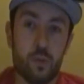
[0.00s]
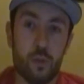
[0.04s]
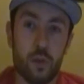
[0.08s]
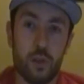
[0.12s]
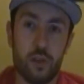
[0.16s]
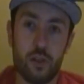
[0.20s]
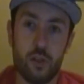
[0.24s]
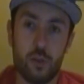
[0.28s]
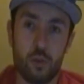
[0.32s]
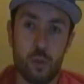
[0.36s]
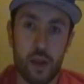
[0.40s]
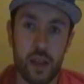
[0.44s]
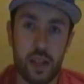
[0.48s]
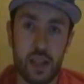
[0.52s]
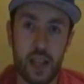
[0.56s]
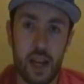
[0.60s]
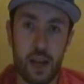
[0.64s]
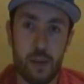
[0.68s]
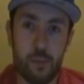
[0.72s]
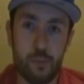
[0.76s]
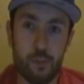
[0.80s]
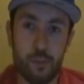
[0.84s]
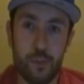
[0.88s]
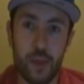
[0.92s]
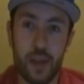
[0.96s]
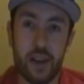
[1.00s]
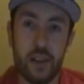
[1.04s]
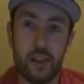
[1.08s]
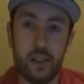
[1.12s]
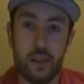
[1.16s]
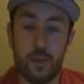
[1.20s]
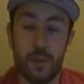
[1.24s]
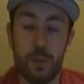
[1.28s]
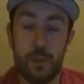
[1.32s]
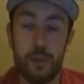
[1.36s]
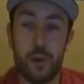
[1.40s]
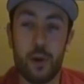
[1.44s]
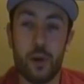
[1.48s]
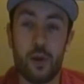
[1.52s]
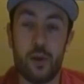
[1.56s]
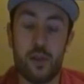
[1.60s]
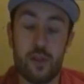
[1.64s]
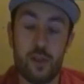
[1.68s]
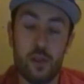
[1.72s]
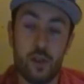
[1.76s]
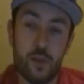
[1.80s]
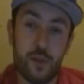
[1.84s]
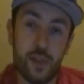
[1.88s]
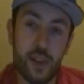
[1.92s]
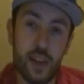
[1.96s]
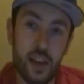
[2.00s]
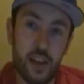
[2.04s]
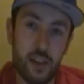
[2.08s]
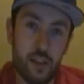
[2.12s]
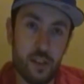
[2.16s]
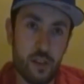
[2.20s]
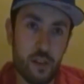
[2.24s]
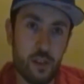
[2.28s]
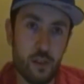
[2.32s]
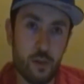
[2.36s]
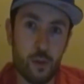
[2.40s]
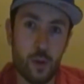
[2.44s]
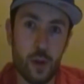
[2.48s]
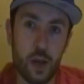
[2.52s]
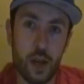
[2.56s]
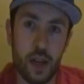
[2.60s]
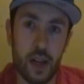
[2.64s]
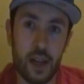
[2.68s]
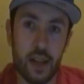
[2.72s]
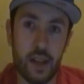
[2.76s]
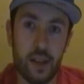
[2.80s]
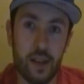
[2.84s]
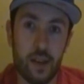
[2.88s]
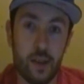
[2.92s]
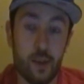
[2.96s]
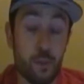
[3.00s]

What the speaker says: be sure to ring that bell to be part of the notification squad.